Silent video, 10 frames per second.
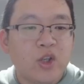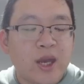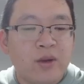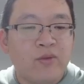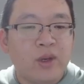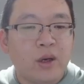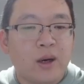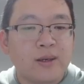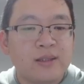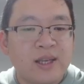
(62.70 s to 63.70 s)

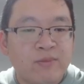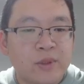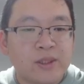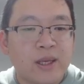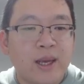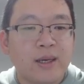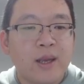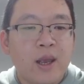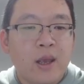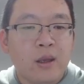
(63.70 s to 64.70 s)
JNVR 7%,
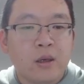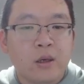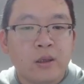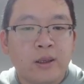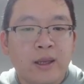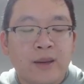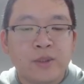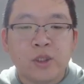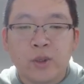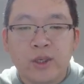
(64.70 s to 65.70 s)
and currently I'm
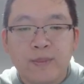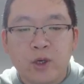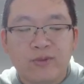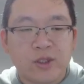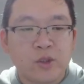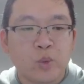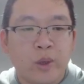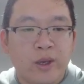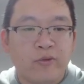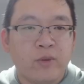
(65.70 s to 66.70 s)
still in the middle of a
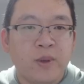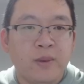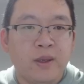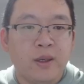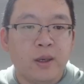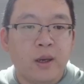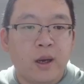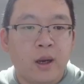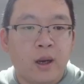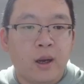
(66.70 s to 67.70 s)
swing for
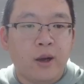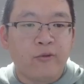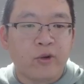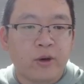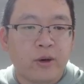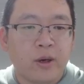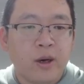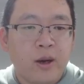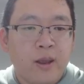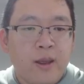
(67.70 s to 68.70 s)
for
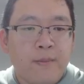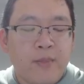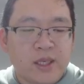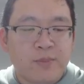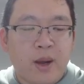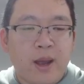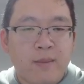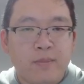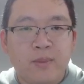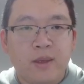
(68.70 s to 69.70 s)
Best Buy
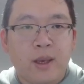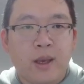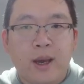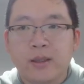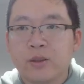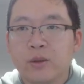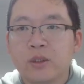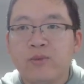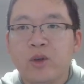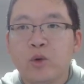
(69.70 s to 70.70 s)
and BBAI. So
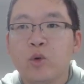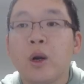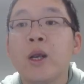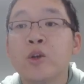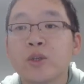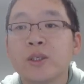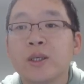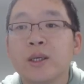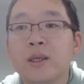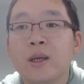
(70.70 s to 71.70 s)
those of you who are
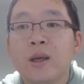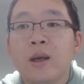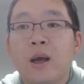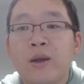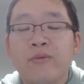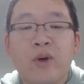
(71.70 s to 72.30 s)
interested in